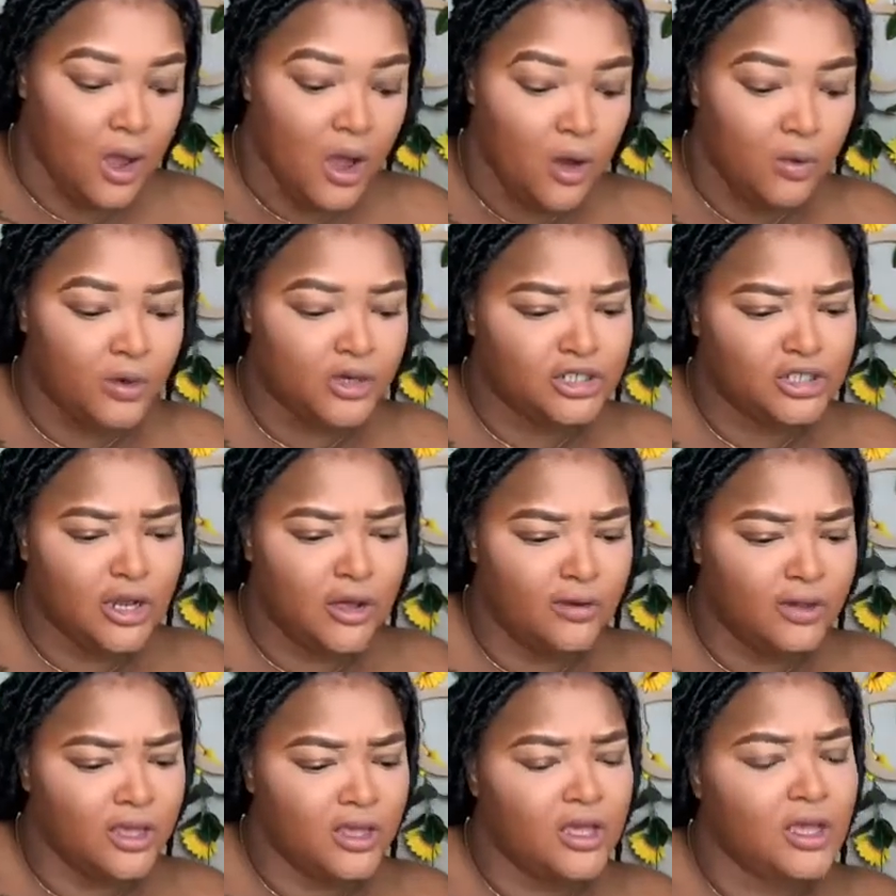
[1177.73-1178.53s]
Which
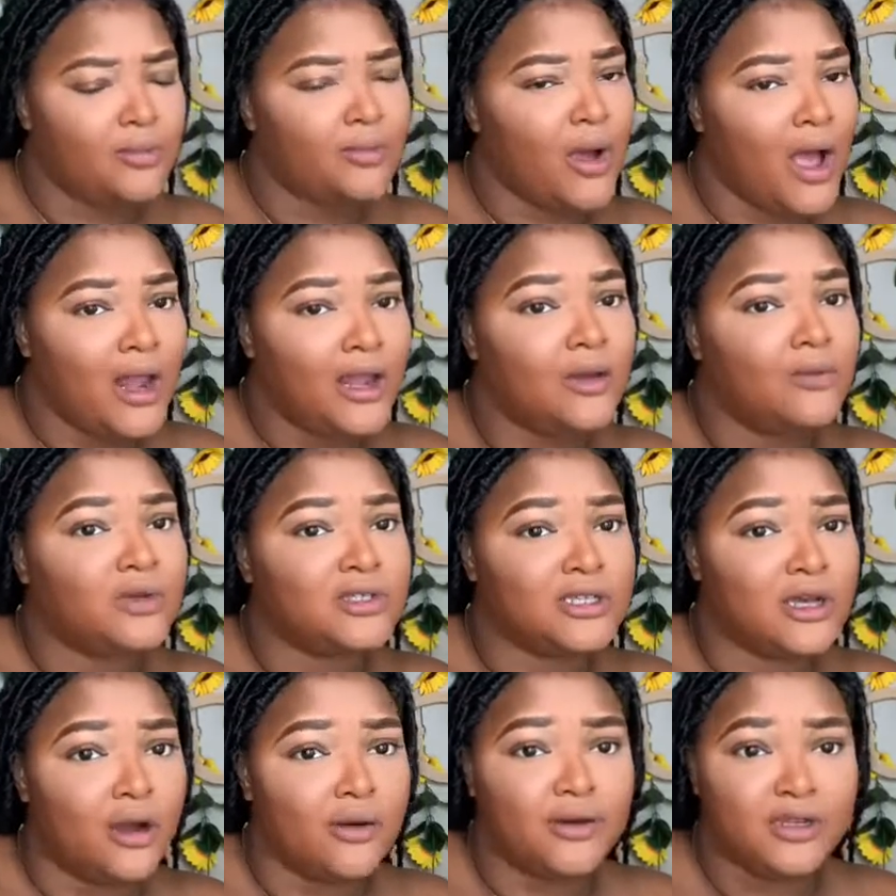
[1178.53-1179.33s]
low-key, he probably was
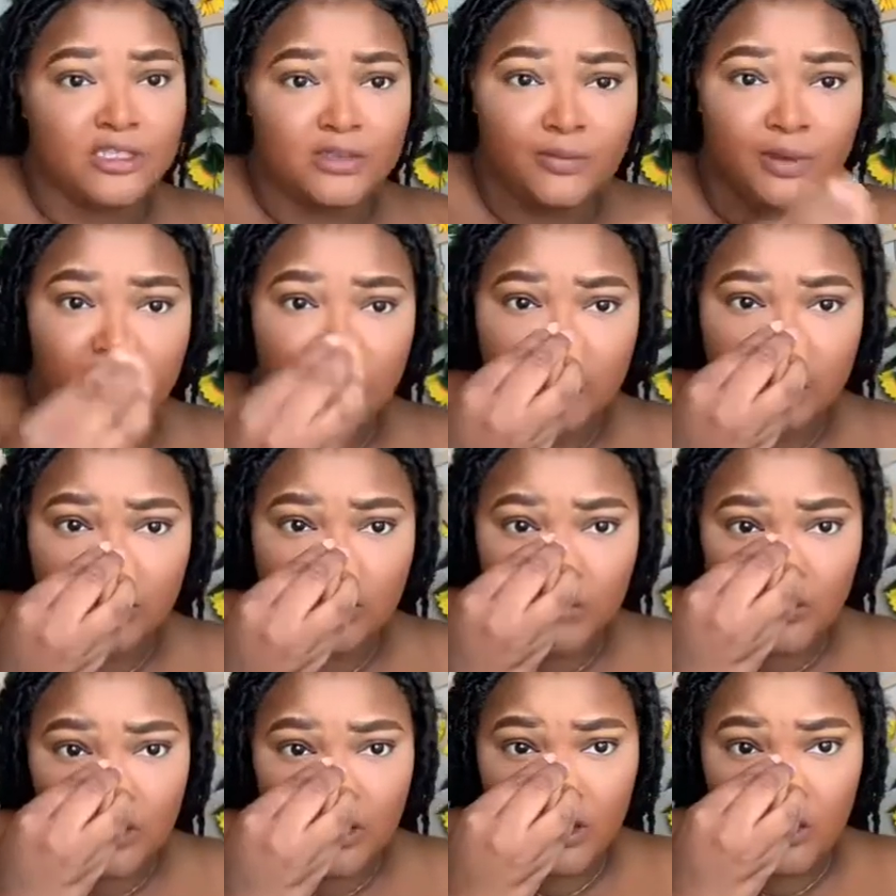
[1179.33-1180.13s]
already speaking to you
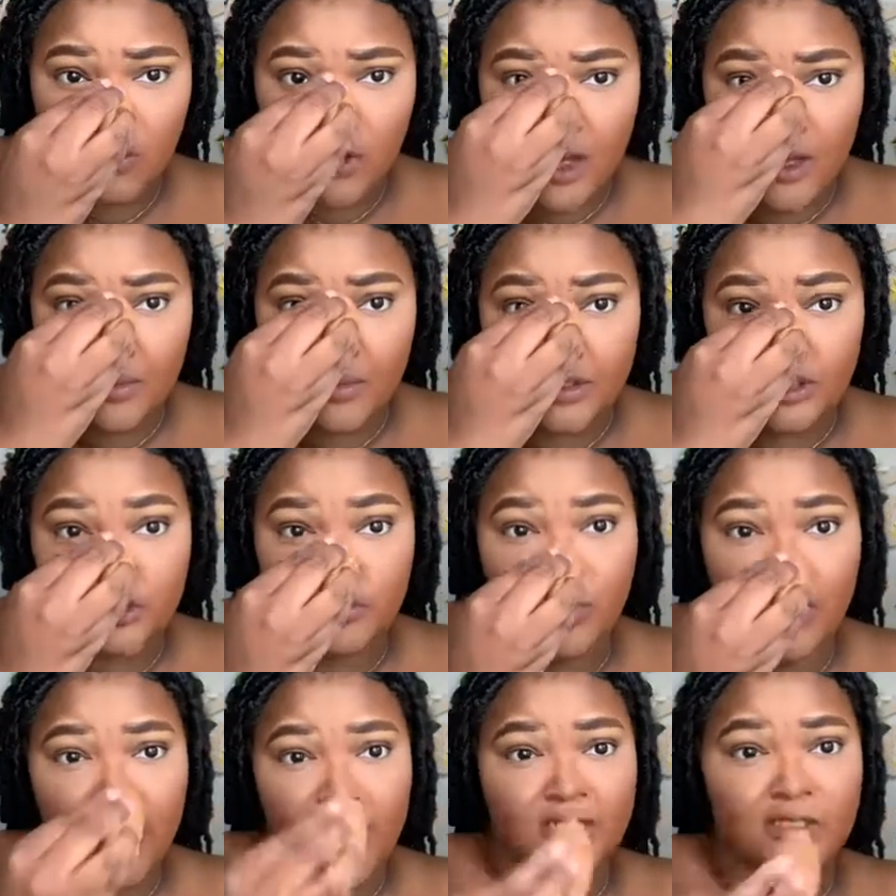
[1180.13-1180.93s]
anyway, but you
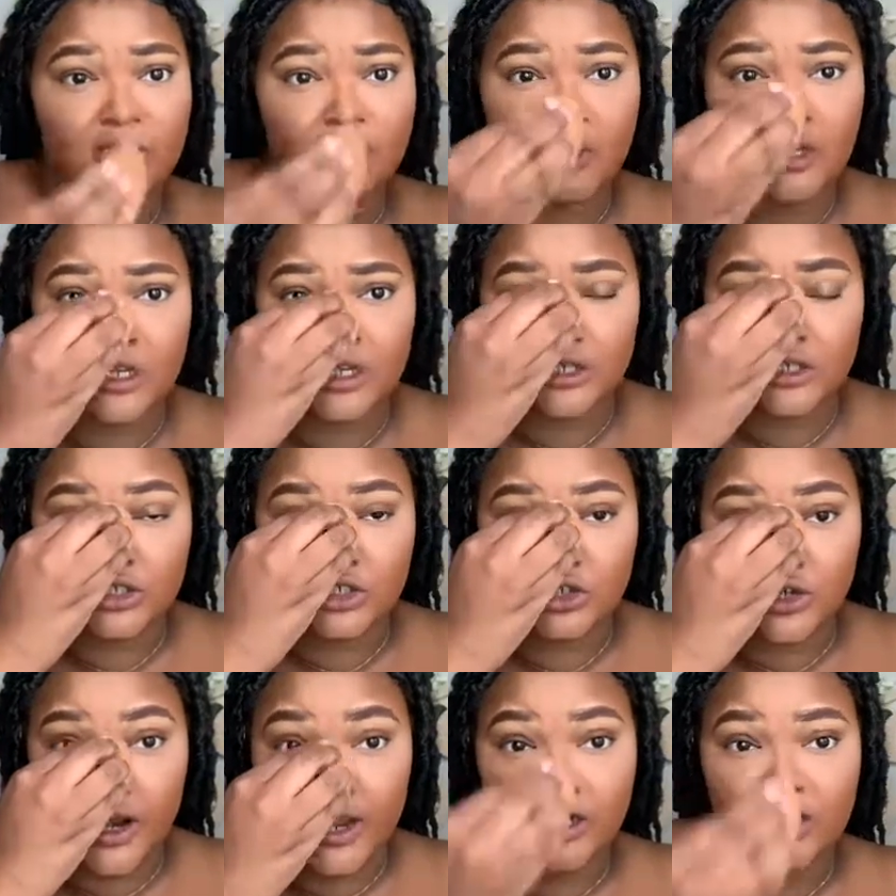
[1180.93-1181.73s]
had too many
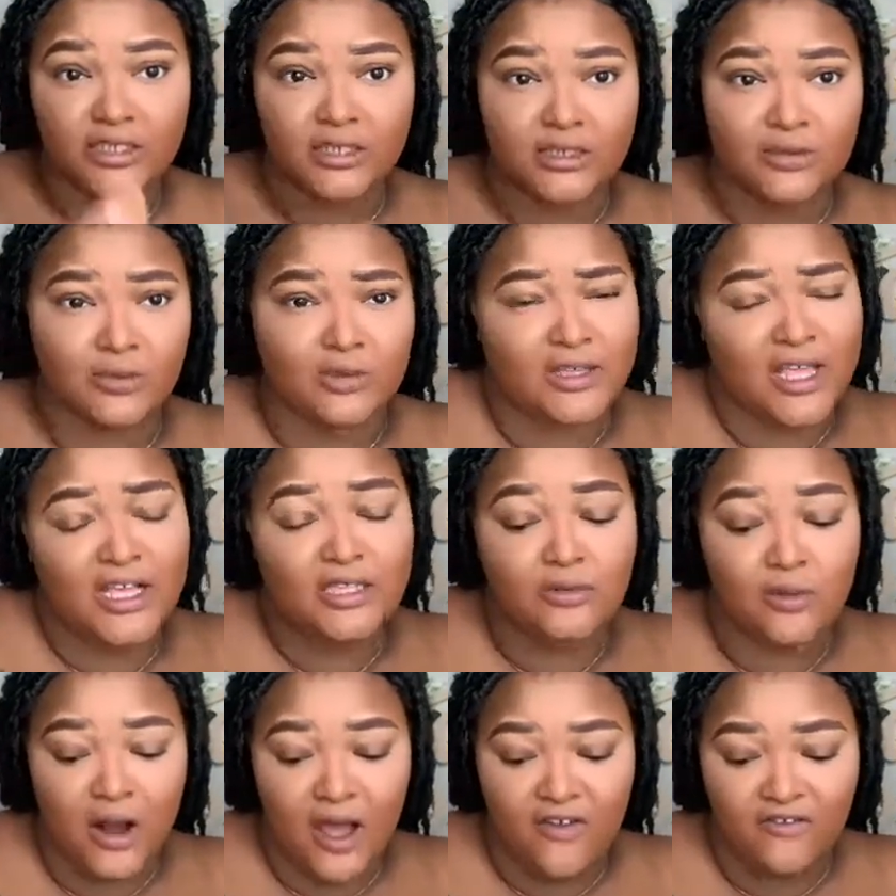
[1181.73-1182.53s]
distractions. Well, that's
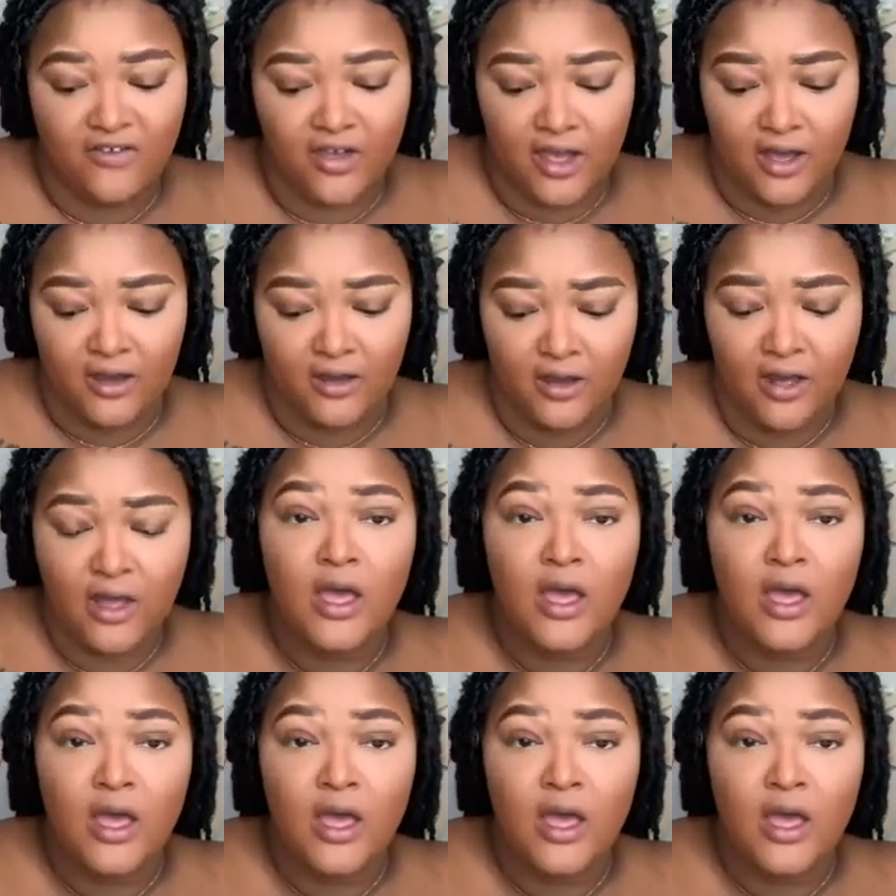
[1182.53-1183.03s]
what I found.